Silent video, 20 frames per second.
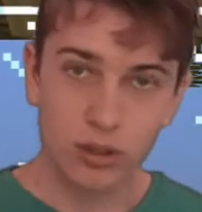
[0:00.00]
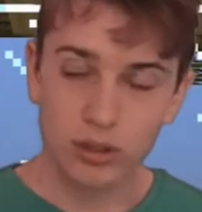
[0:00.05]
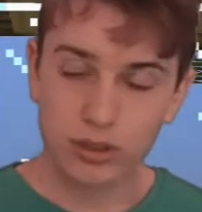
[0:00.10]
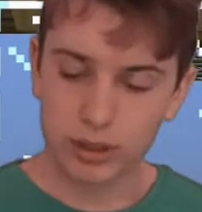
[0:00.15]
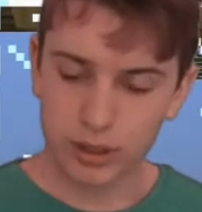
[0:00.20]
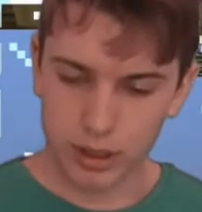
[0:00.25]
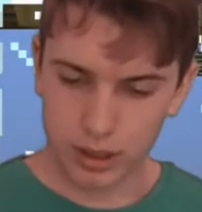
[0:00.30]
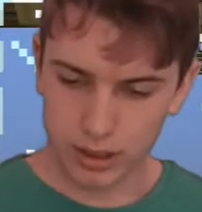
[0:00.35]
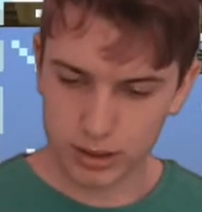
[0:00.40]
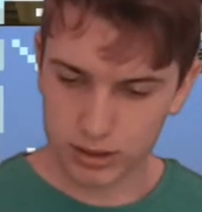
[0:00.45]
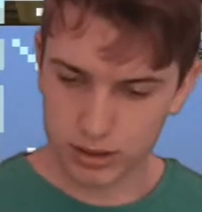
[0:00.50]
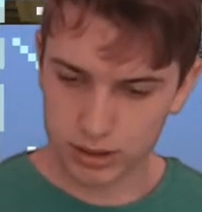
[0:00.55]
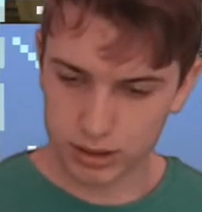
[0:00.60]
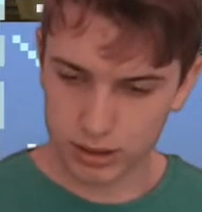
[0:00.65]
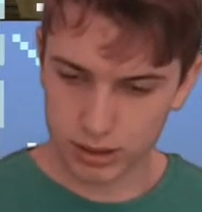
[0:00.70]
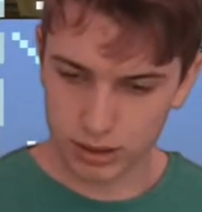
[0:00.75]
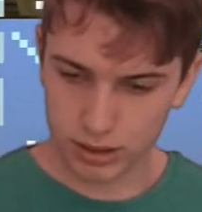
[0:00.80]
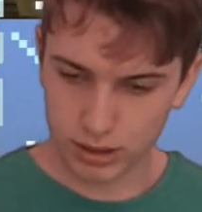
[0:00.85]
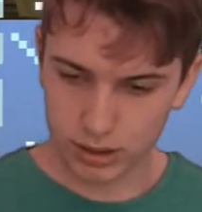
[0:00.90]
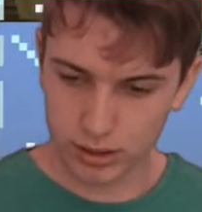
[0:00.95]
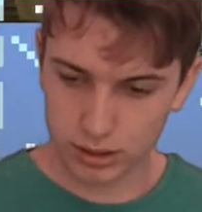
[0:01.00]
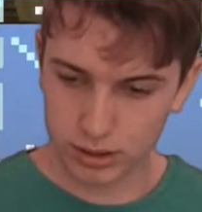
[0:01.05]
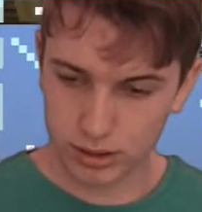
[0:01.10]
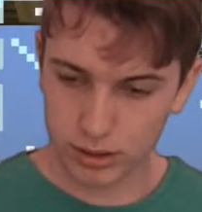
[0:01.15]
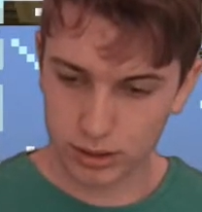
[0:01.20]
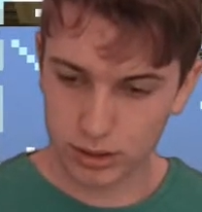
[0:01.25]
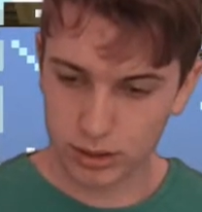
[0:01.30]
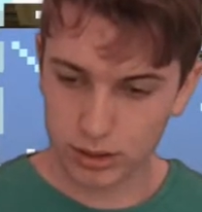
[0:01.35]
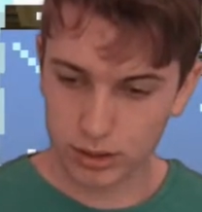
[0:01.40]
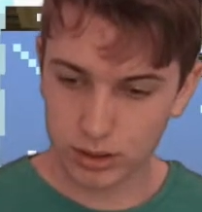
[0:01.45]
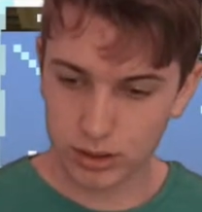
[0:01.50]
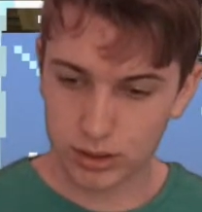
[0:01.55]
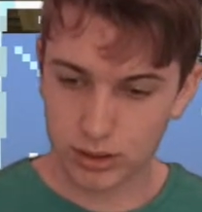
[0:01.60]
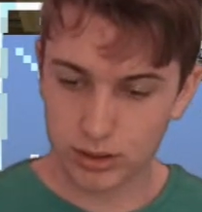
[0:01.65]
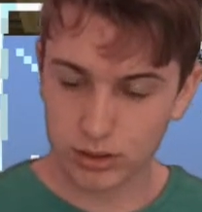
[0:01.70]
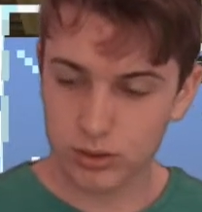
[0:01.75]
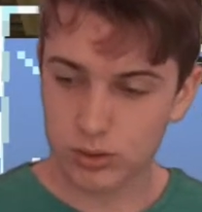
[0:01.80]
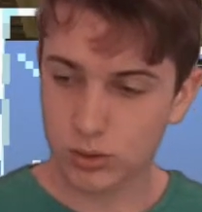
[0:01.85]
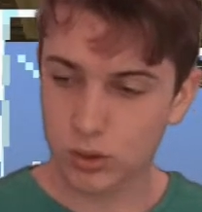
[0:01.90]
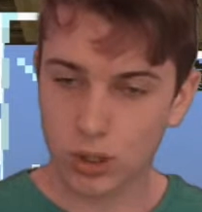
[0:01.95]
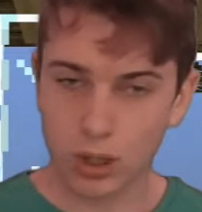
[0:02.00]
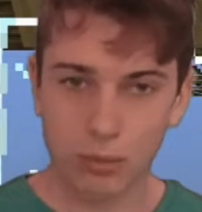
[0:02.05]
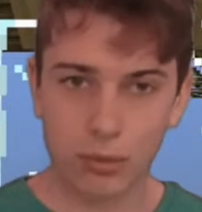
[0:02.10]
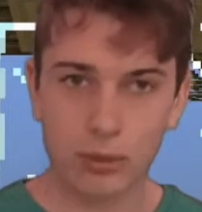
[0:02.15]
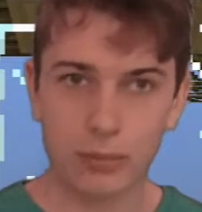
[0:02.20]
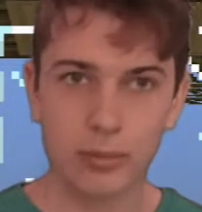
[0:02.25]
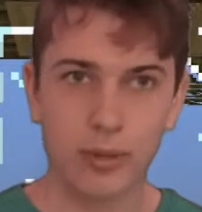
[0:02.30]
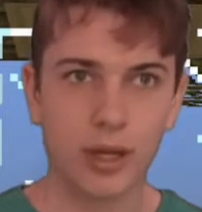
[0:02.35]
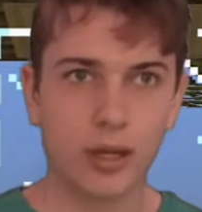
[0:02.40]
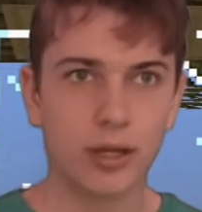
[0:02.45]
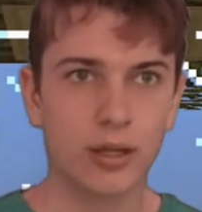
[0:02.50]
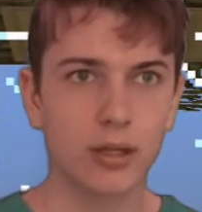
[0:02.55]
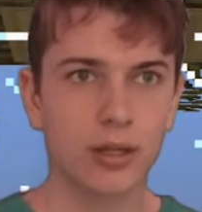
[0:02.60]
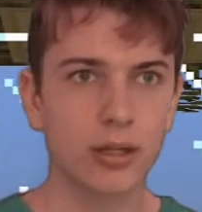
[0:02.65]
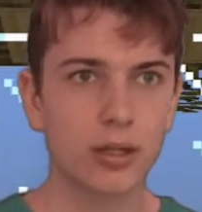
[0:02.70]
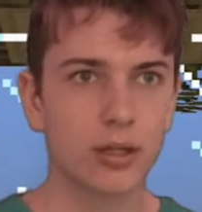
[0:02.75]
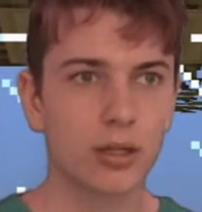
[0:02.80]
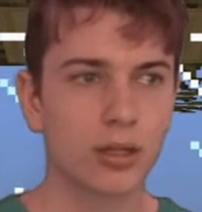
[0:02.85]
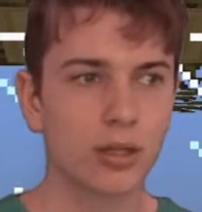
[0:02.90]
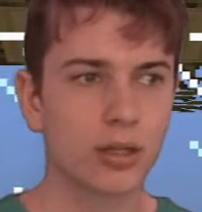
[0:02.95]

Yes, it's all coming back.